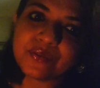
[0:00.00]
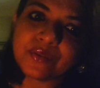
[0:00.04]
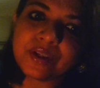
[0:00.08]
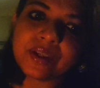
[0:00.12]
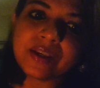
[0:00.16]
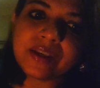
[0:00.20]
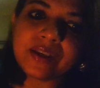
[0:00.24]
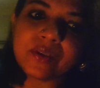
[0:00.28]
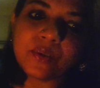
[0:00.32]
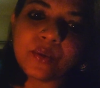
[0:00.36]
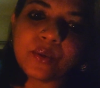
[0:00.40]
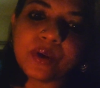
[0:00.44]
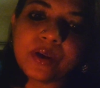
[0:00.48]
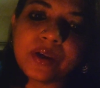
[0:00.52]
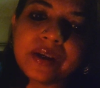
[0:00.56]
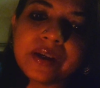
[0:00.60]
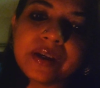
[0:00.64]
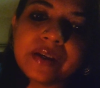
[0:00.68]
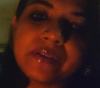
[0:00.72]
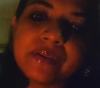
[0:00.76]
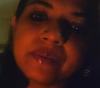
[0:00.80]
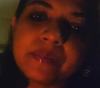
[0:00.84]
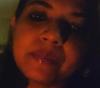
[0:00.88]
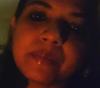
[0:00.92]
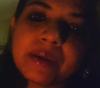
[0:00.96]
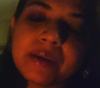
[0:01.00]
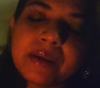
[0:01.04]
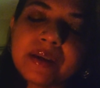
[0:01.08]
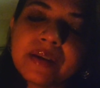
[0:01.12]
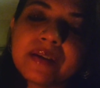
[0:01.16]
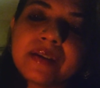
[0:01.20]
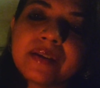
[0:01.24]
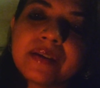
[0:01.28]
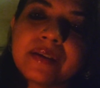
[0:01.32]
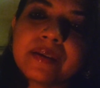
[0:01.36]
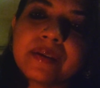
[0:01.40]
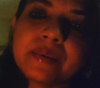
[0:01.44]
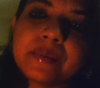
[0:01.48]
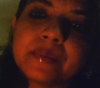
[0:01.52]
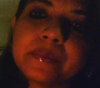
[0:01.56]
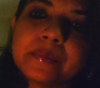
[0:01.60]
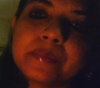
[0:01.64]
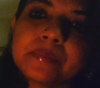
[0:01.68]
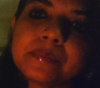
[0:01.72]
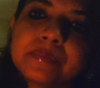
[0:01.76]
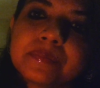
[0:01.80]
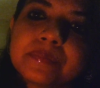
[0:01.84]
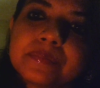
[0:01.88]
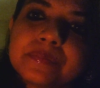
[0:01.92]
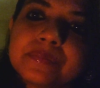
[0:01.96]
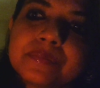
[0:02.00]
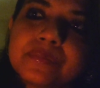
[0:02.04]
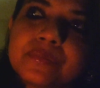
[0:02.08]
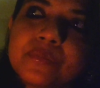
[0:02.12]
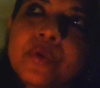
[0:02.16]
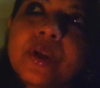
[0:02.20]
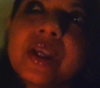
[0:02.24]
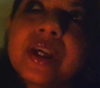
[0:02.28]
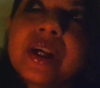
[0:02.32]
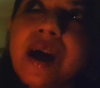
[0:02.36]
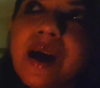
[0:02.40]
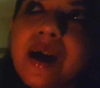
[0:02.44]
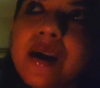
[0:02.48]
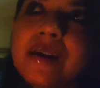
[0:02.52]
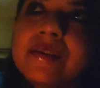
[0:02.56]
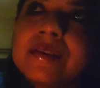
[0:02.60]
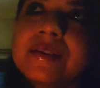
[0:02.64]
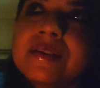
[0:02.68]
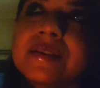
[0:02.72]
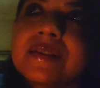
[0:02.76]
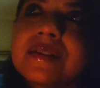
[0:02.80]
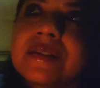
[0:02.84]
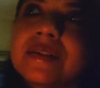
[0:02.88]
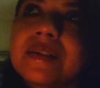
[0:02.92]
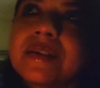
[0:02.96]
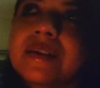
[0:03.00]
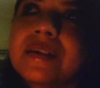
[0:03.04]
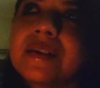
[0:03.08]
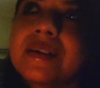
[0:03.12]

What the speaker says: We can only remain. We can't.